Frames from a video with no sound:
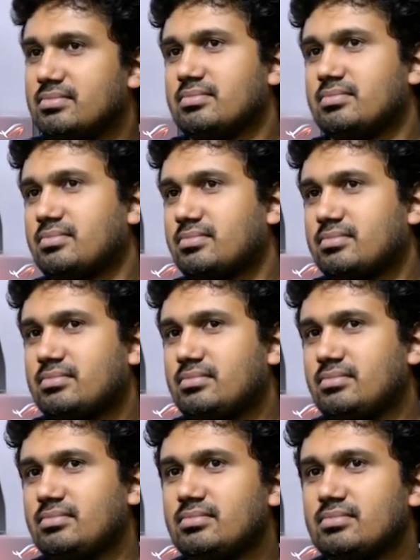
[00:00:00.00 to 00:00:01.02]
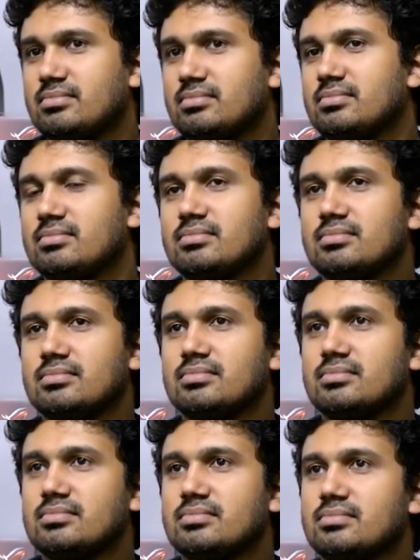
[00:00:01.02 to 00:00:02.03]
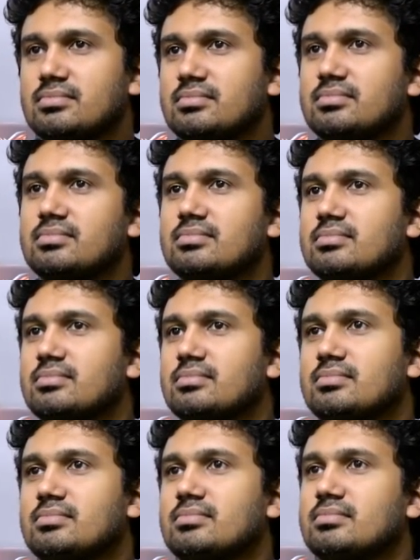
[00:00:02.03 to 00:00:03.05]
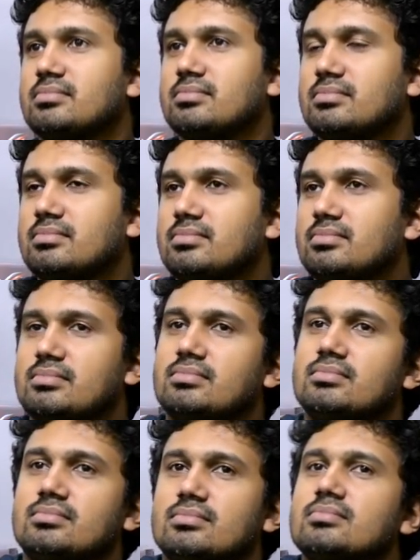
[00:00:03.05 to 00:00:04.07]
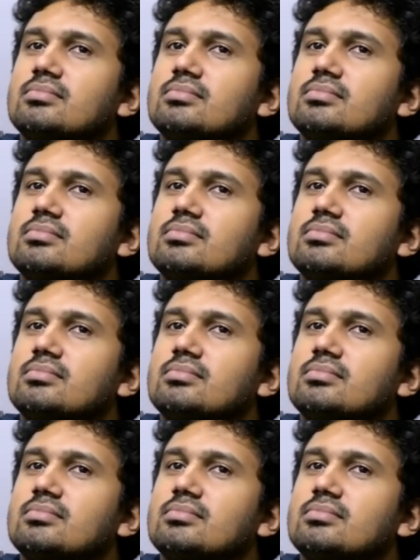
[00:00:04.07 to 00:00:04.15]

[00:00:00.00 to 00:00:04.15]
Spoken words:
No words are spoken by the person on screen.